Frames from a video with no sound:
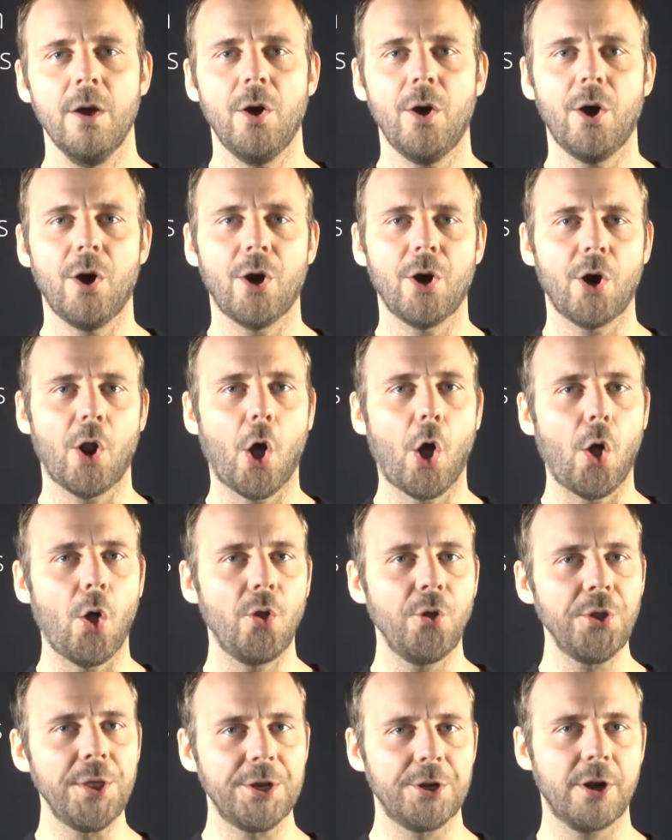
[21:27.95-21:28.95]
Are
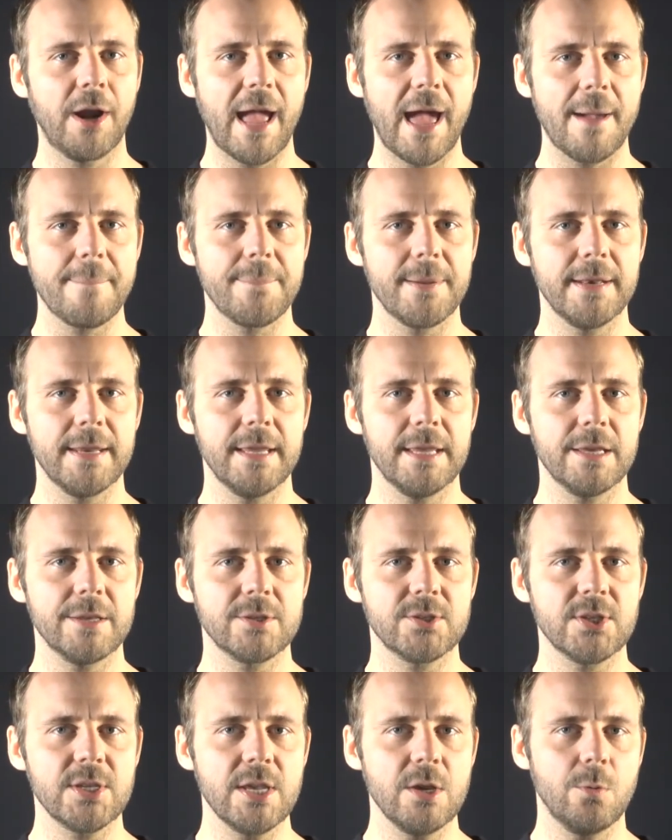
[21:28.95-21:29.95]
all inner
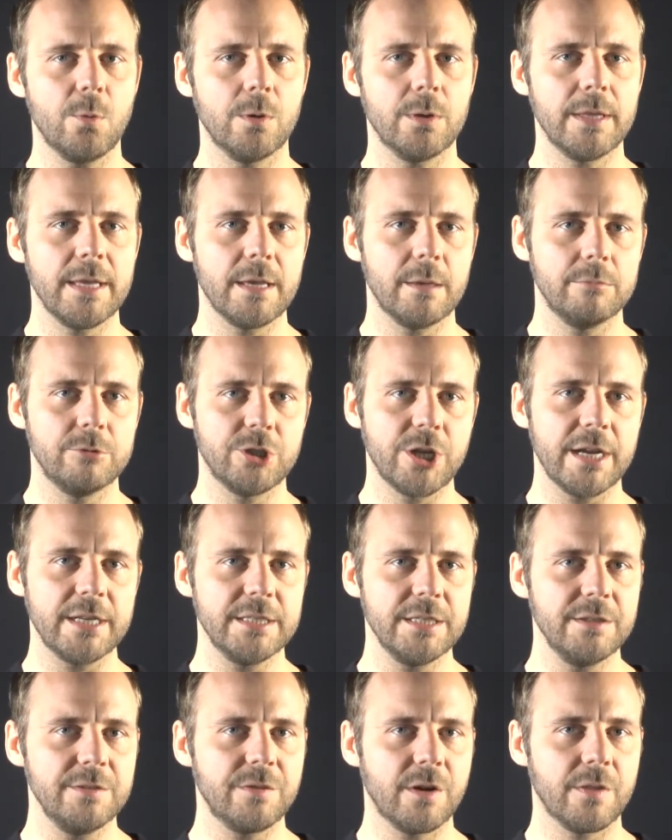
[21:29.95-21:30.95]
happenings equally
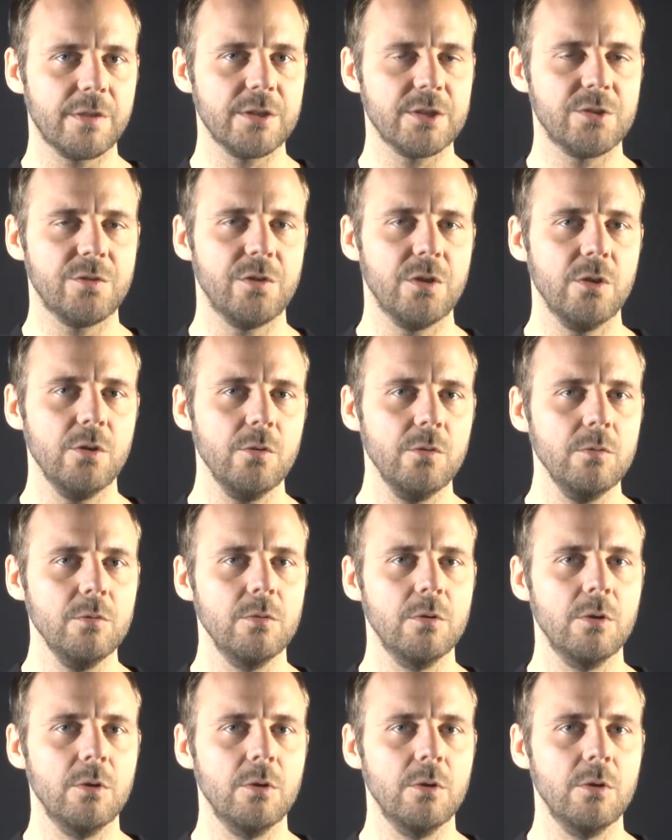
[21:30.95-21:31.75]
objective on this view?